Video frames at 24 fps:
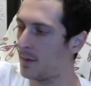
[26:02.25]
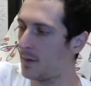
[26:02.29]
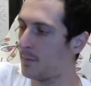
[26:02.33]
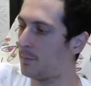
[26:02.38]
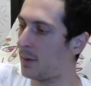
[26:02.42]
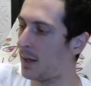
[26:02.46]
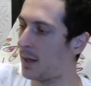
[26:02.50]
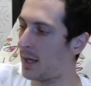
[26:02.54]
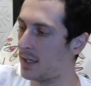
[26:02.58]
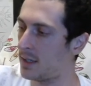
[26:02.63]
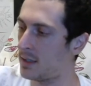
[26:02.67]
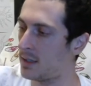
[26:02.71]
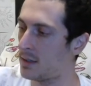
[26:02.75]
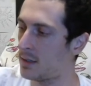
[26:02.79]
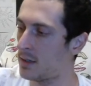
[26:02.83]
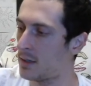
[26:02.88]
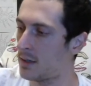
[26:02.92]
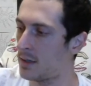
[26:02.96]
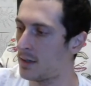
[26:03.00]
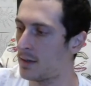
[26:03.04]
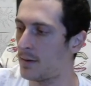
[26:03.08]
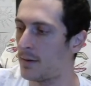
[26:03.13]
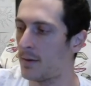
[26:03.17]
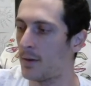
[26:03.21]
But
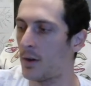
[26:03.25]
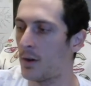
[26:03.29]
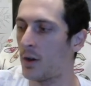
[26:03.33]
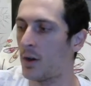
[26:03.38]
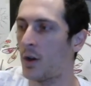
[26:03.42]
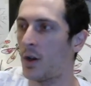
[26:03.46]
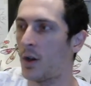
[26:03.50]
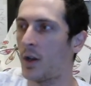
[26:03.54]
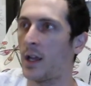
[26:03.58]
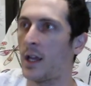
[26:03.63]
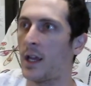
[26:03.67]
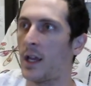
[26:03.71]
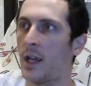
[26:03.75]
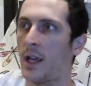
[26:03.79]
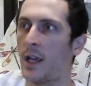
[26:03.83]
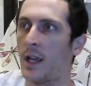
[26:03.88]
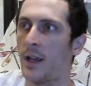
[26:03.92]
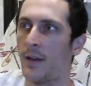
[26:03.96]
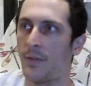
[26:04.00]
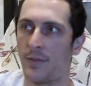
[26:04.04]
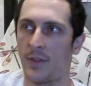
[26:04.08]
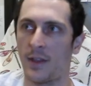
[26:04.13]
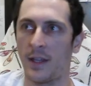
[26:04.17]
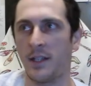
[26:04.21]

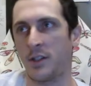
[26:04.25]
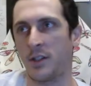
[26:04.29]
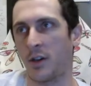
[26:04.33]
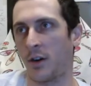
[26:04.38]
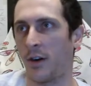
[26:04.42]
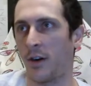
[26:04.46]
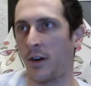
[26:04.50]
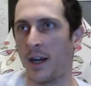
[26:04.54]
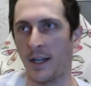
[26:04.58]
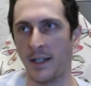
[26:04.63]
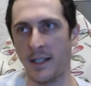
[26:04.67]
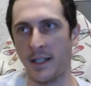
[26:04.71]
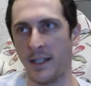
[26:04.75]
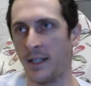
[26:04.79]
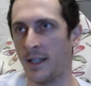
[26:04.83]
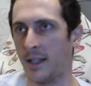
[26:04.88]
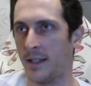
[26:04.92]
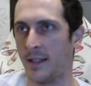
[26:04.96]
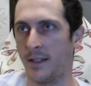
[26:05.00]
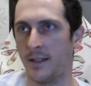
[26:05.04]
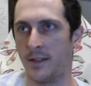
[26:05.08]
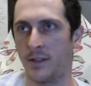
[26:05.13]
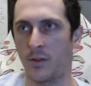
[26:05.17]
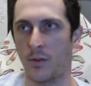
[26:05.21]
if these are
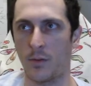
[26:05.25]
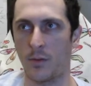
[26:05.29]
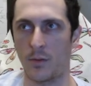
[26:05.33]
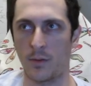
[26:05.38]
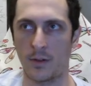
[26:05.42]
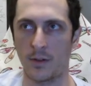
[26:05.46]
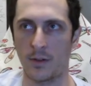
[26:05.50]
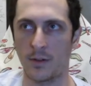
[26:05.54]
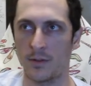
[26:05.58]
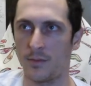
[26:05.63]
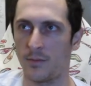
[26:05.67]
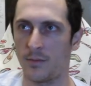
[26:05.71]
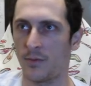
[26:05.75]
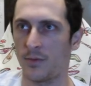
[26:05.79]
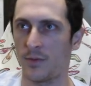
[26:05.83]
ideas or